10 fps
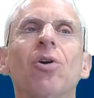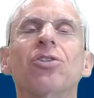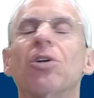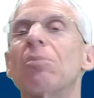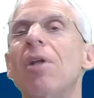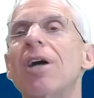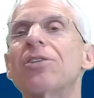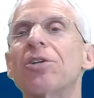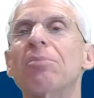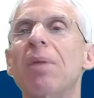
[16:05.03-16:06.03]

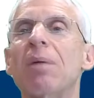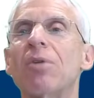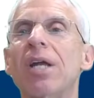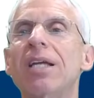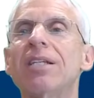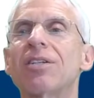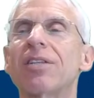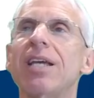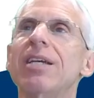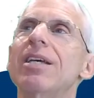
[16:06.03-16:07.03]
Short-term, long-term
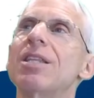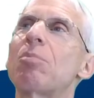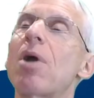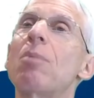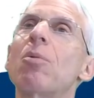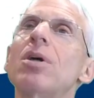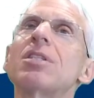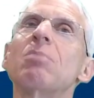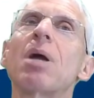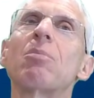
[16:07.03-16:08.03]
memory. So the
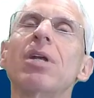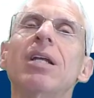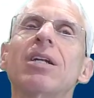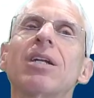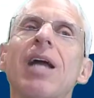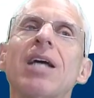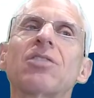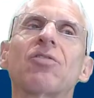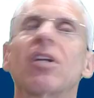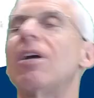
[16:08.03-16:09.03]
problem was the memory
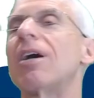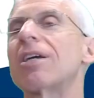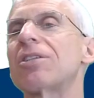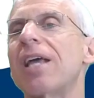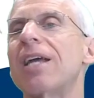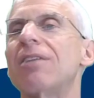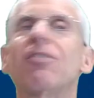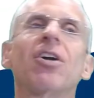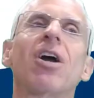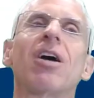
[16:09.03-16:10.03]
didn't last very long, so
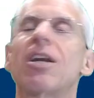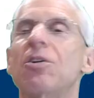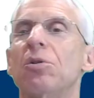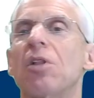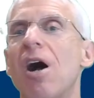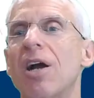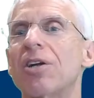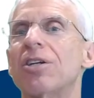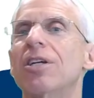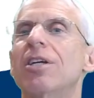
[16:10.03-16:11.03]
they had to figure out how to do
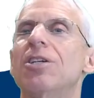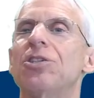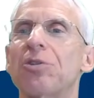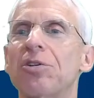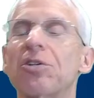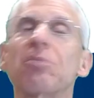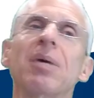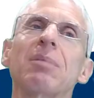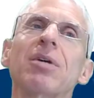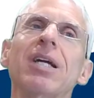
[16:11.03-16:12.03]
longer
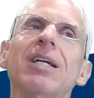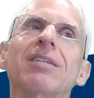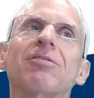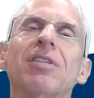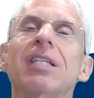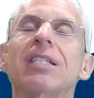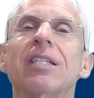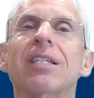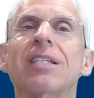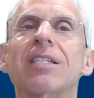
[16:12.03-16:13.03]
short-term memory
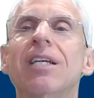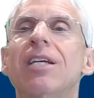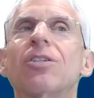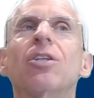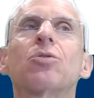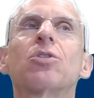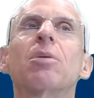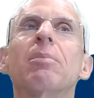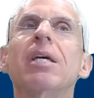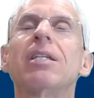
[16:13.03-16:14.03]
for these things. So
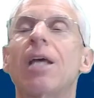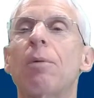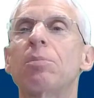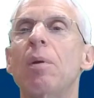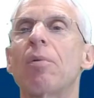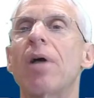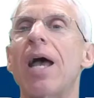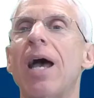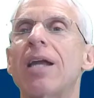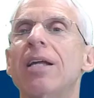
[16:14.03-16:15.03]
these were some of the attempts
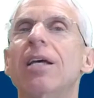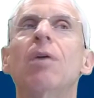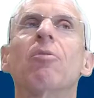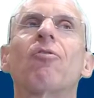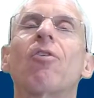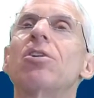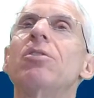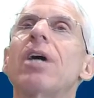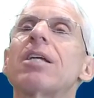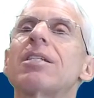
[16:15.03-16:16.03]
people had
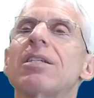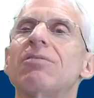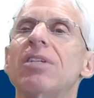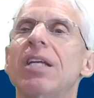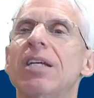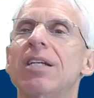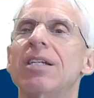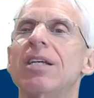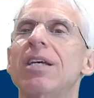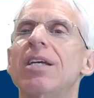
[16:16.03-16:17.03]
before
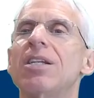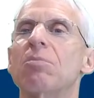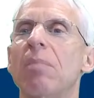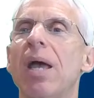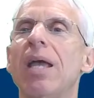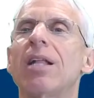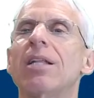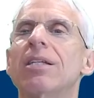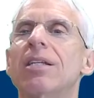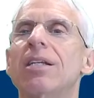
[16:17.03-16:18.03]
2017 to
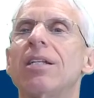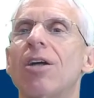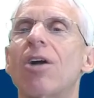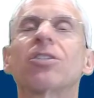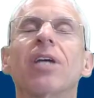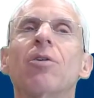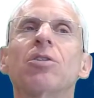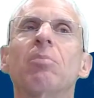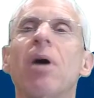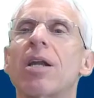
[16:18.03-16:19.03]
make
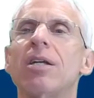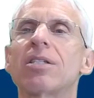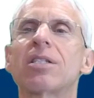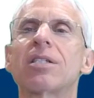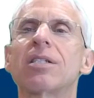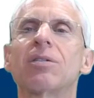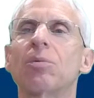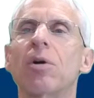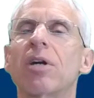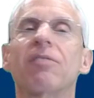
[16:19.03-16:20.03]
large language
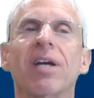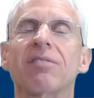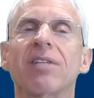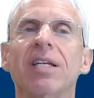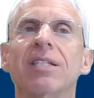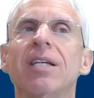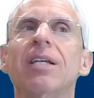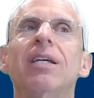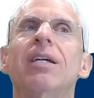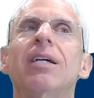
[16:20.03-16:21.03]
models work
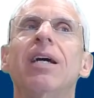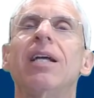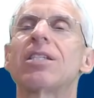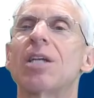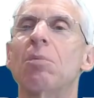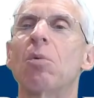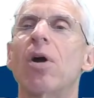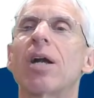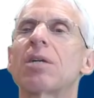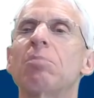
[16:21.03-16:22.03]
effectively. And
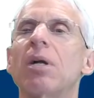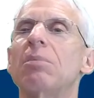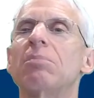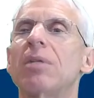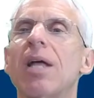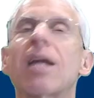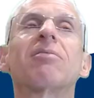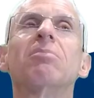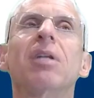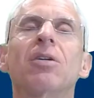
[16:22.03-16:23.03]
some worked, but
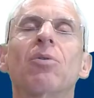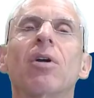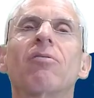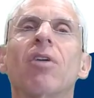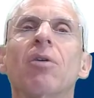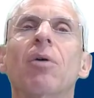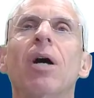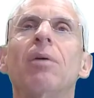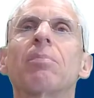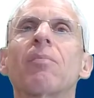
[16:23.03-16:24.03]
a lot of them didn't work
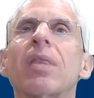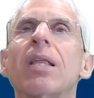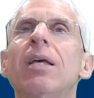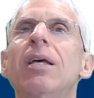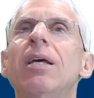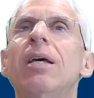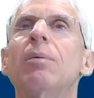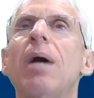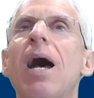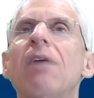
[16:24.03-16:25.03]
very well.
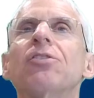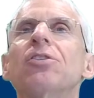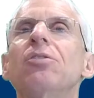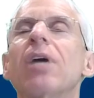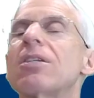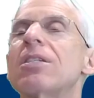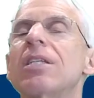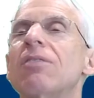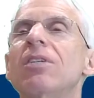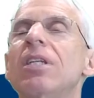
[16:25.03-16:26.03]
After
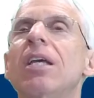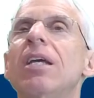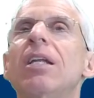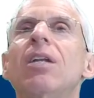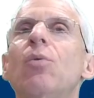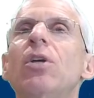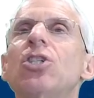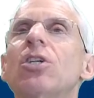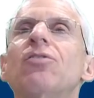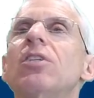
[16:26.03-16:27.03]

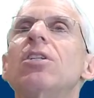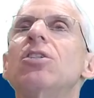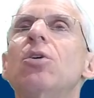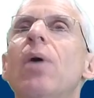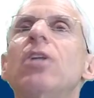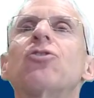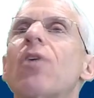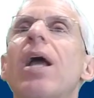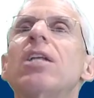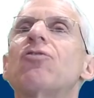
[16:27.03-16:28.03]
2017, we shifted
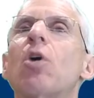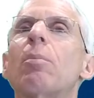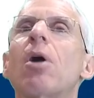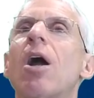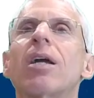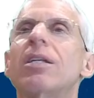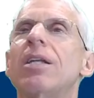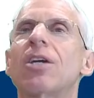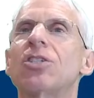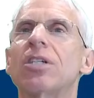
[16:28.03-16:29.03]
to a transformer
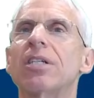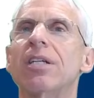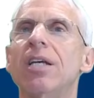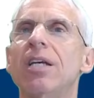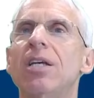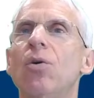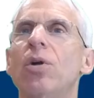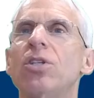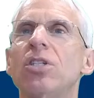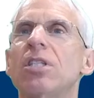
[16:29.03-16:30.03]
architecture,
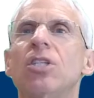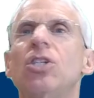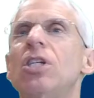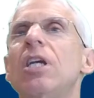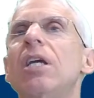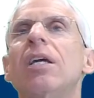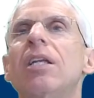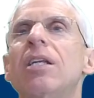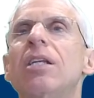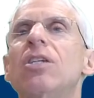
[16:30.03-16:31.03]
which is the
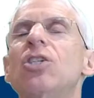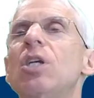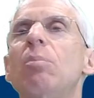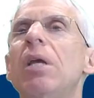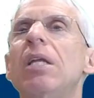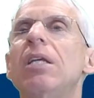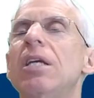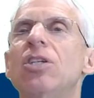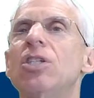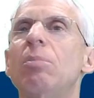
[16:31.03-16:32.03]
G in
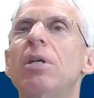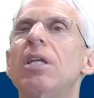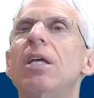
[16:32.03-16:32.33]
GPT.